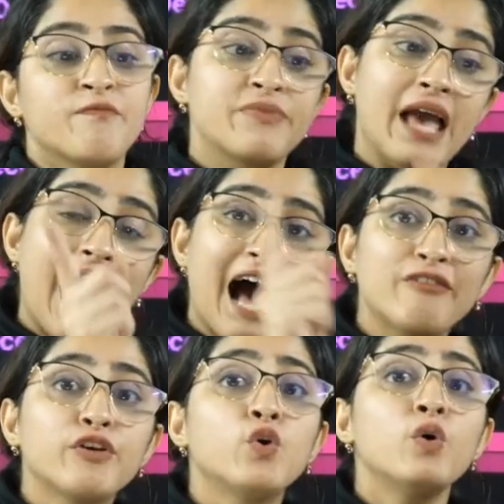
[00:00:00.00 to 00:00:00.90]
Have
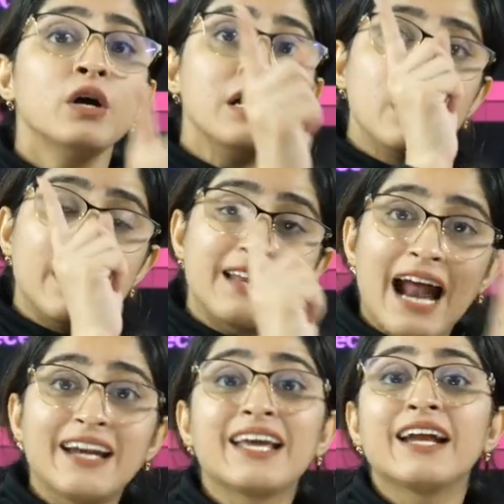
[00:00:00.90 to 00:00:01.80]
you
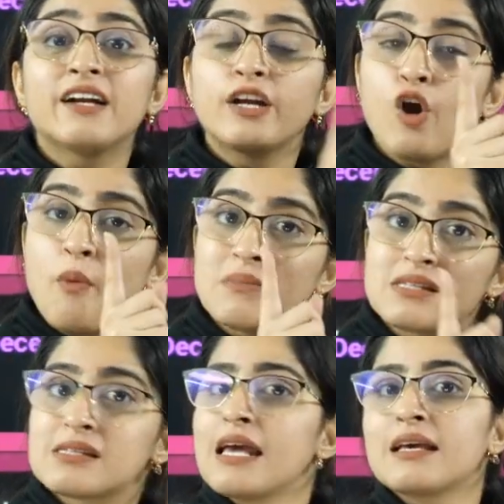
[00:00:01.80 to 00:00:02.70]
eradicated your
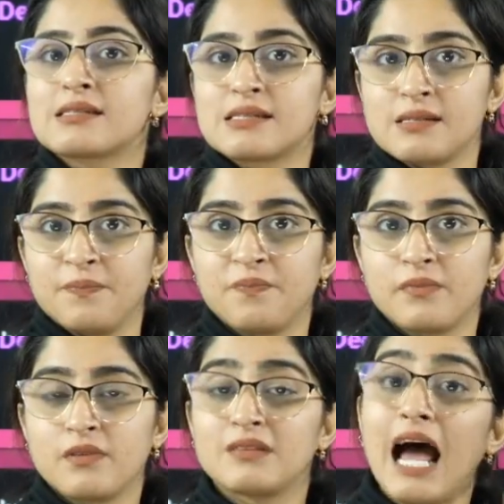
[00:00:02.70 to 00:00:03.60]
mistakes?
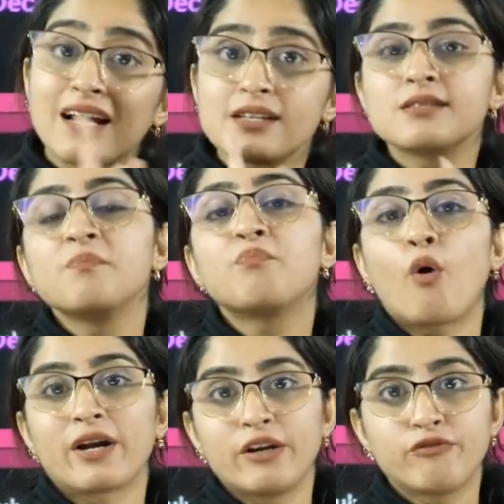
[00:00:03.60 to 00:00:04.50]
That is
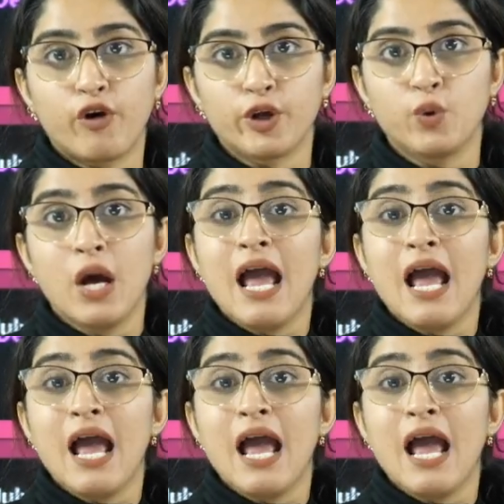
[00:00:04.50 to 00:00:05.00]
important for you.